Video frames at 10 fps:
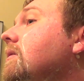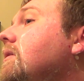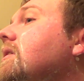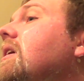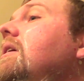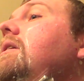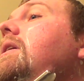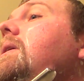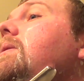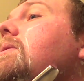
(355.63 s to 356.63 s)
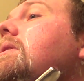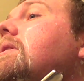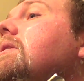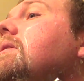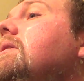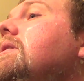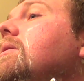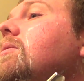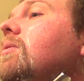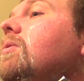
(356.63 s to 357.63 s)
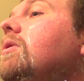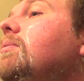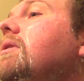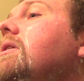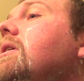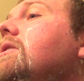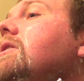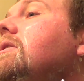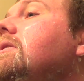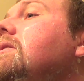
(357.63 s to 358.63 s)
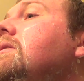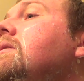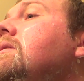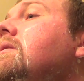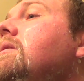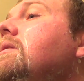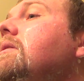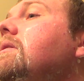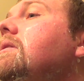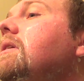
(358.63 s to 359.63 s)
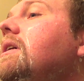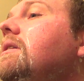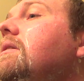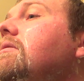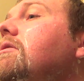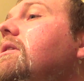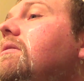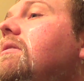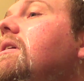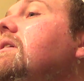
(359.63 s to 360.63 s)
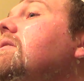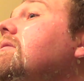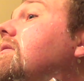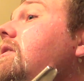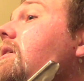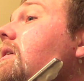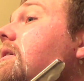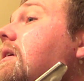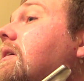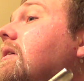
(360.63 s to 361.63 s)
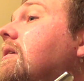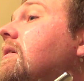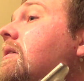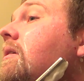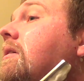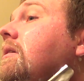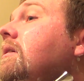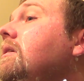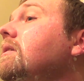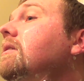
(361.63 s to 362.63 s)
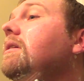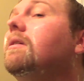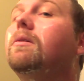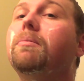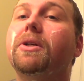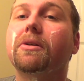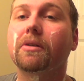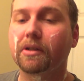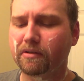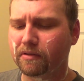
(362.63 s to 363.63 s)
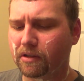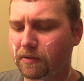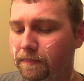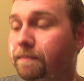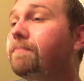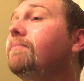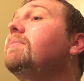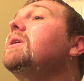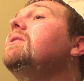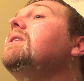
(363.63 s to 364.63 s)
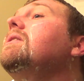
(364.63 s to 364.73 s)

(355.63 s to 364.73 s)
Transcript: It's just kind of neat. It was a it's a war production, 1945 Gillette Tech. It's got the little mirror and everything built